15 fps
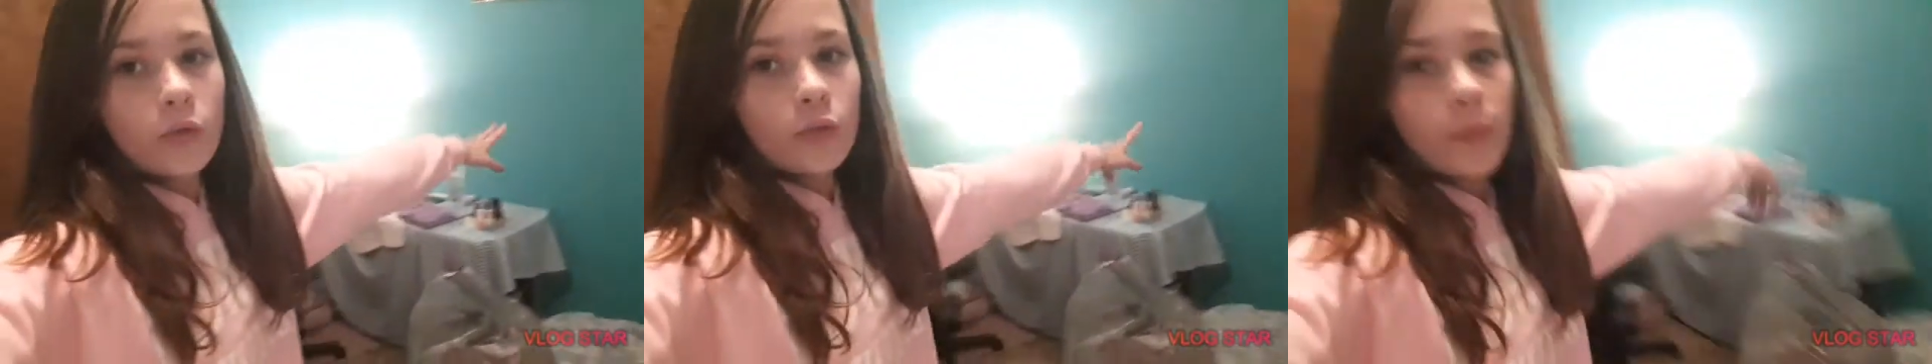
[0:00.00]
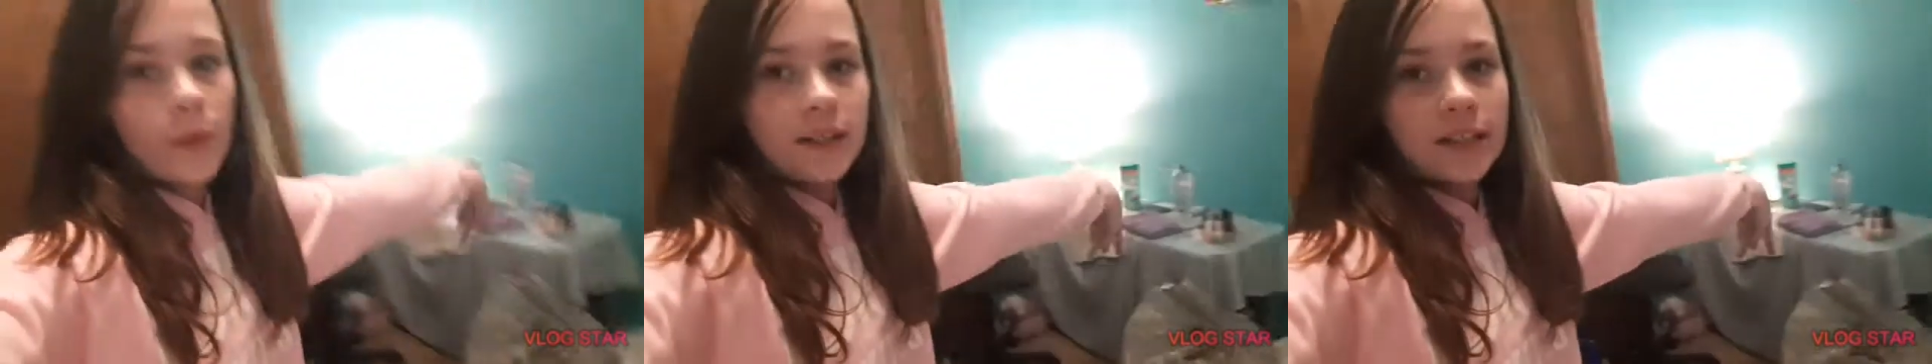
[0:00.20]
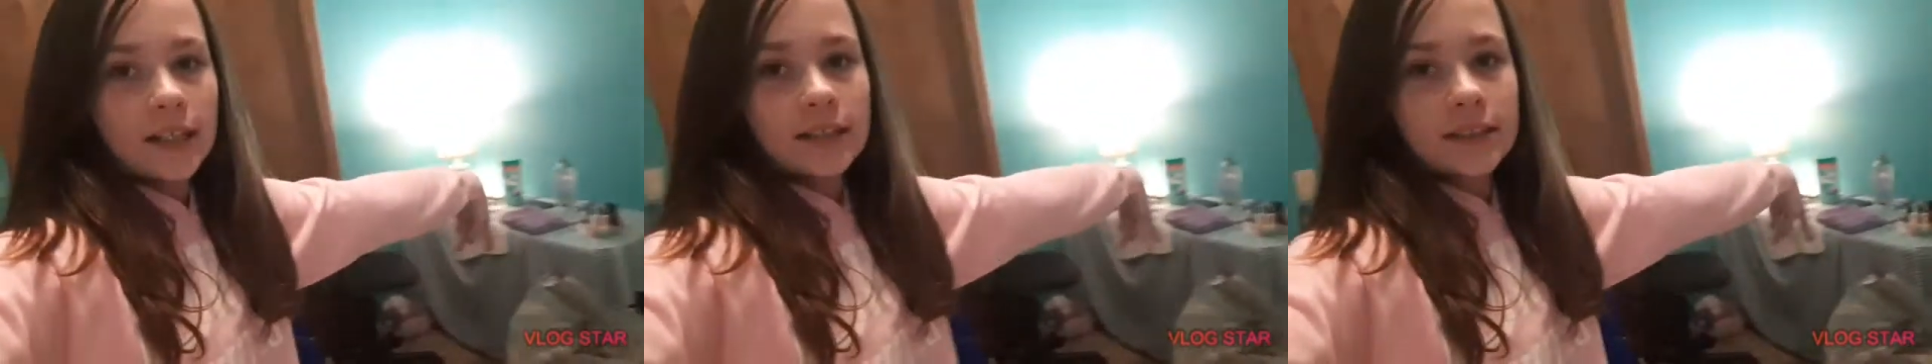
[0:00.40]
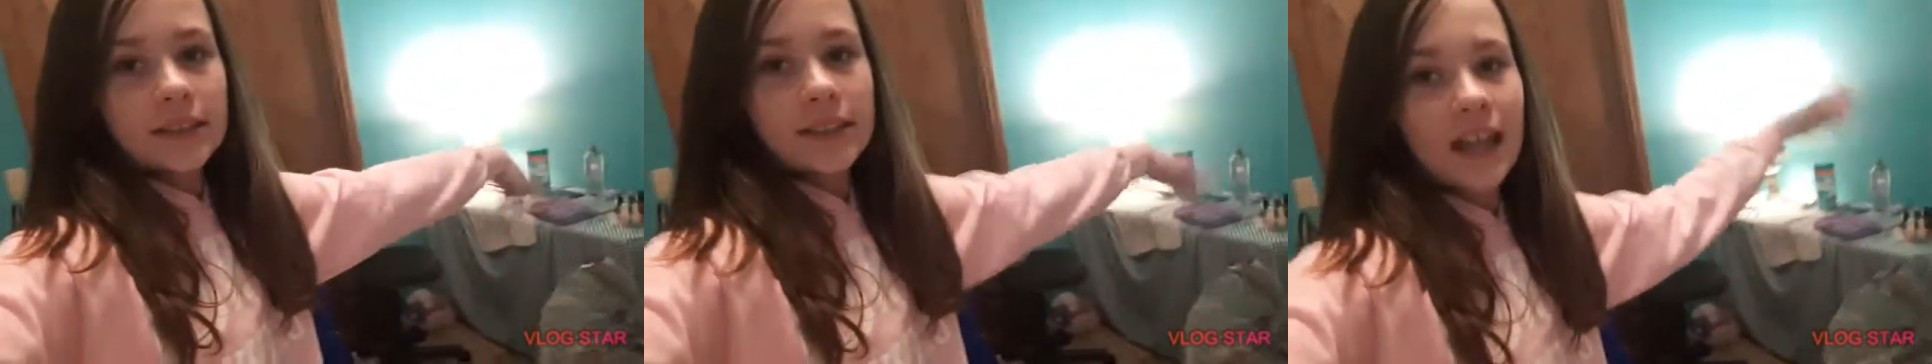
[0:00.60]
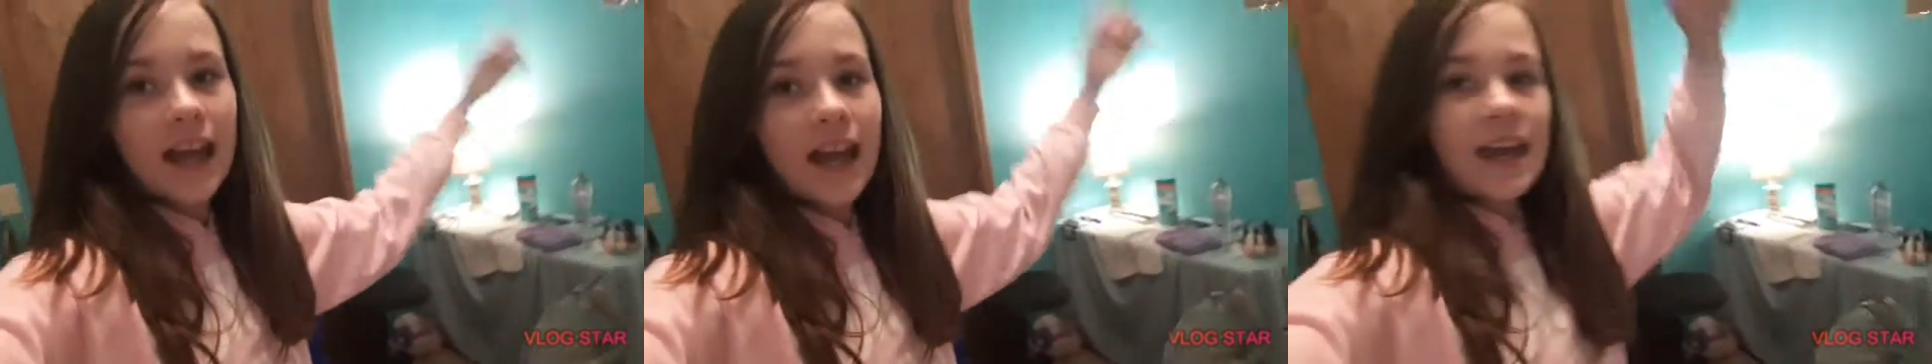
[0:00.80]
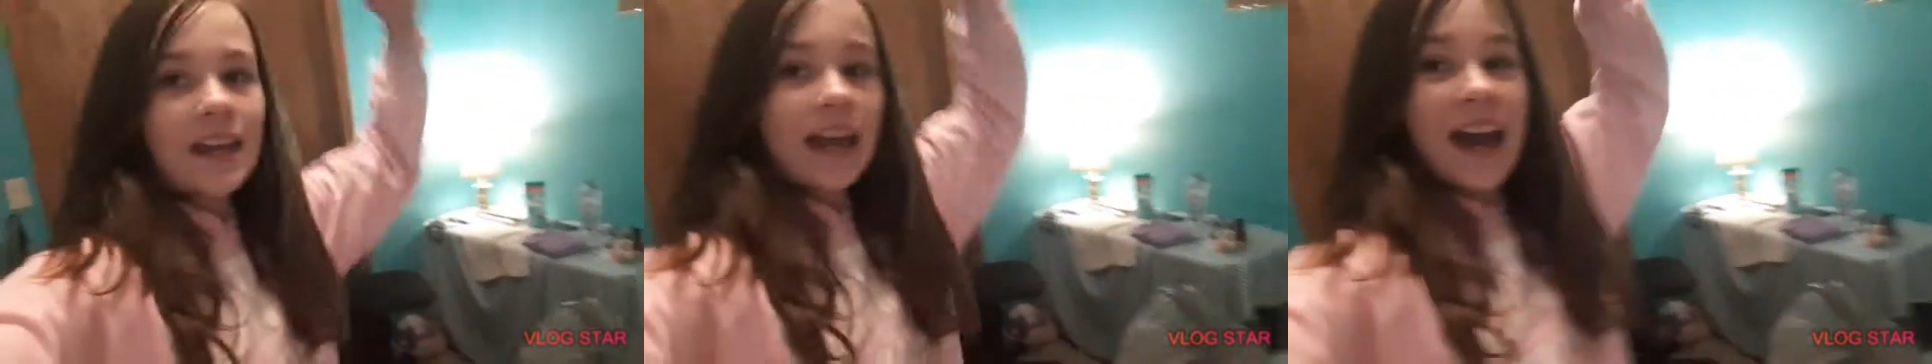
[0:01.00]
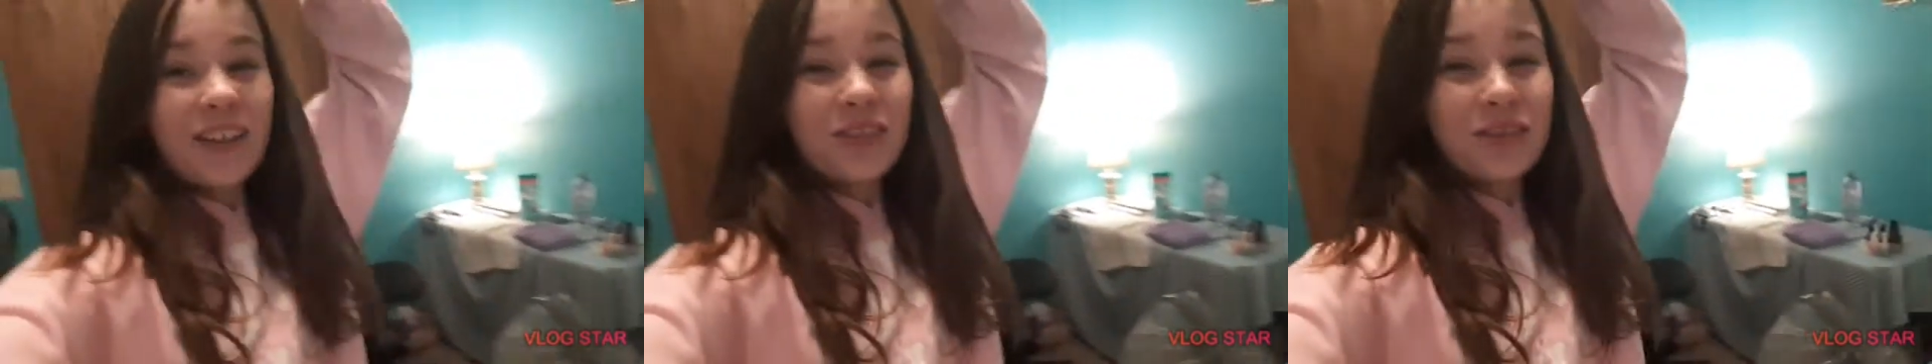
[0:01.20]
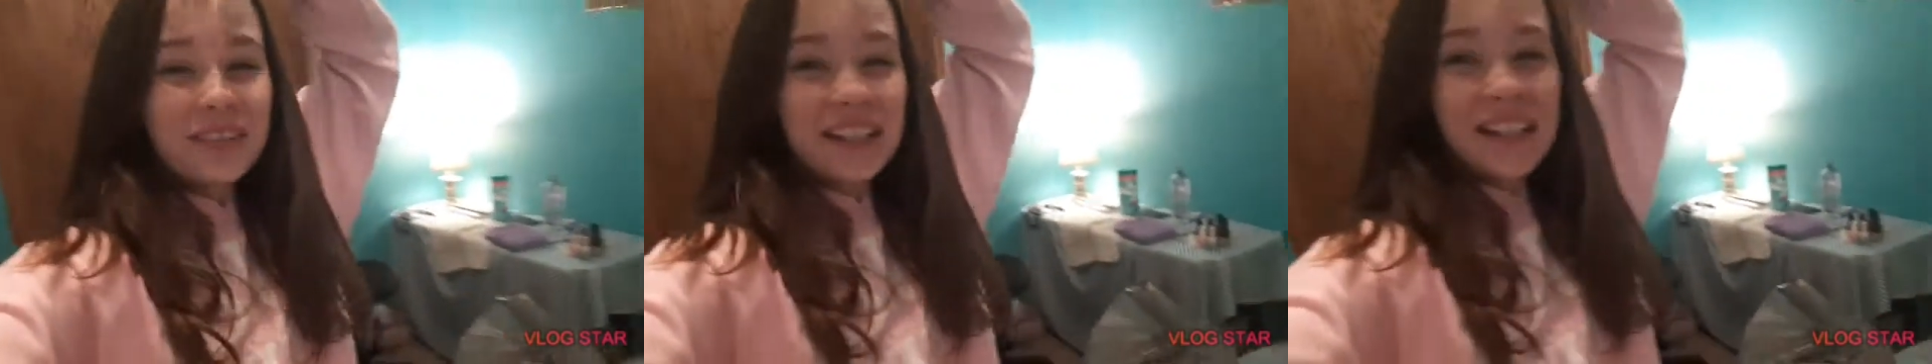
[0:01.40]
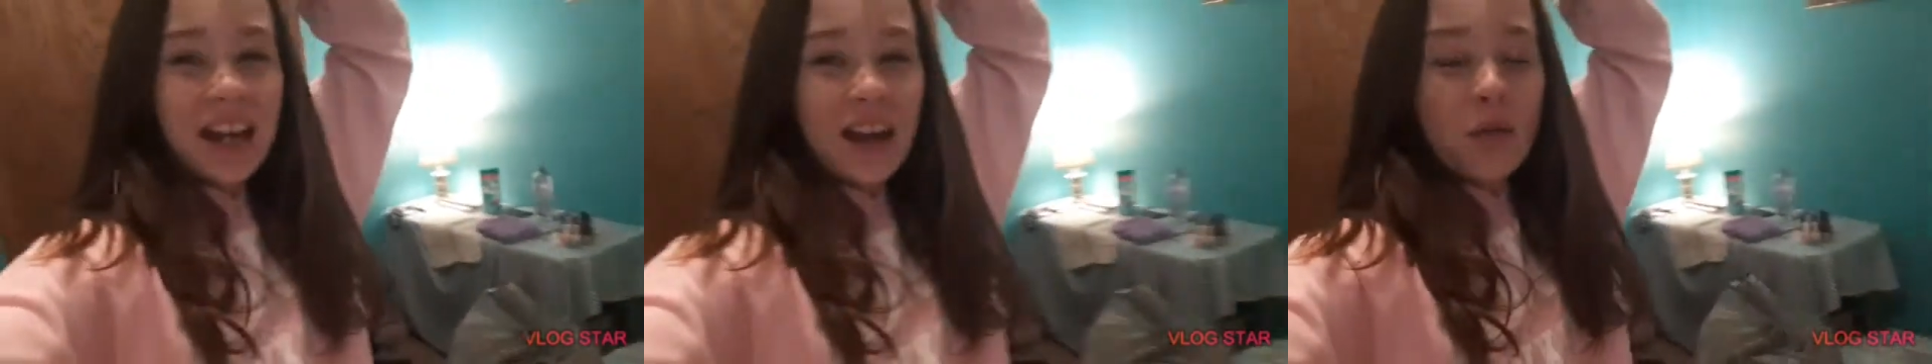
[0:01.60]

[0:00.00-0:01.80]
my desk is at and I don't think